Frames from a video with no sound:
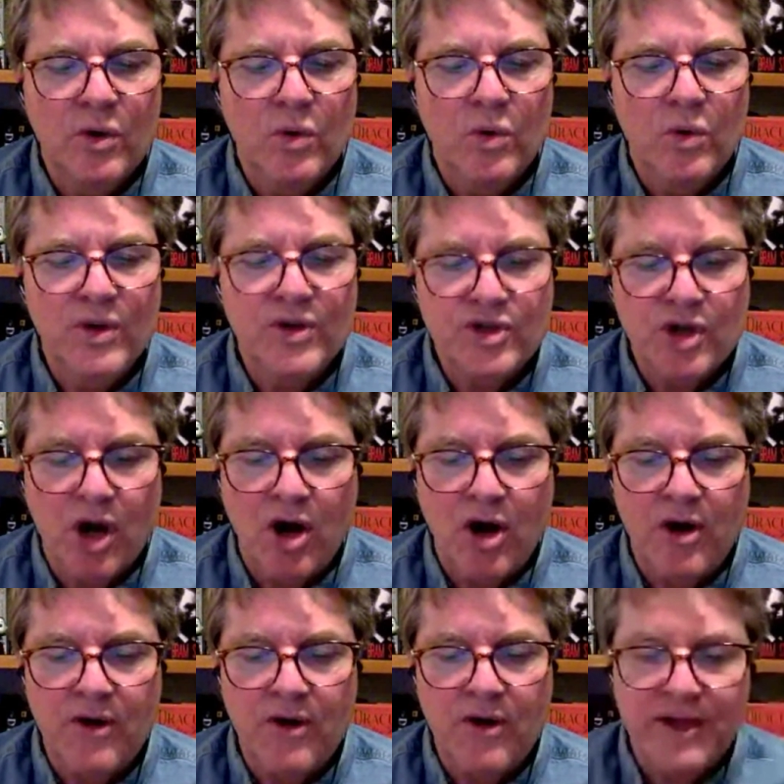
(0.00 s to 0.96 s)
which
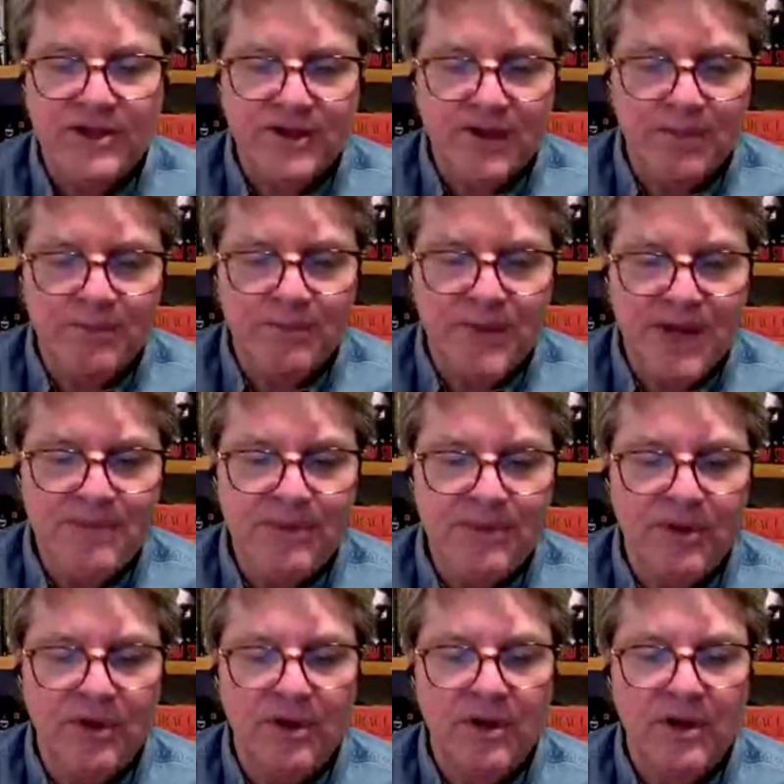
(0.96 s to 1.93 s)
are that some
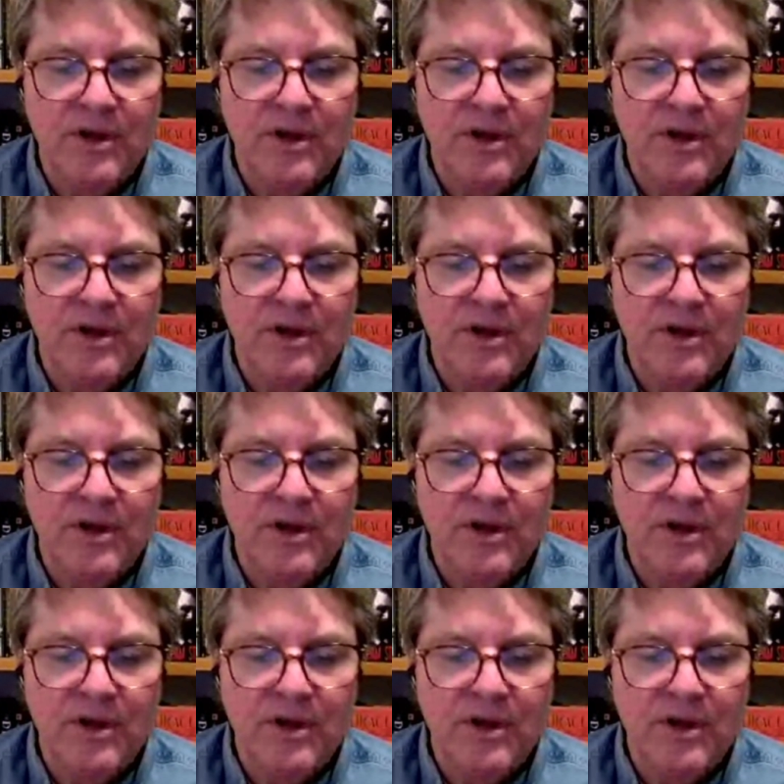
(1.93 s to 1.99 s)
people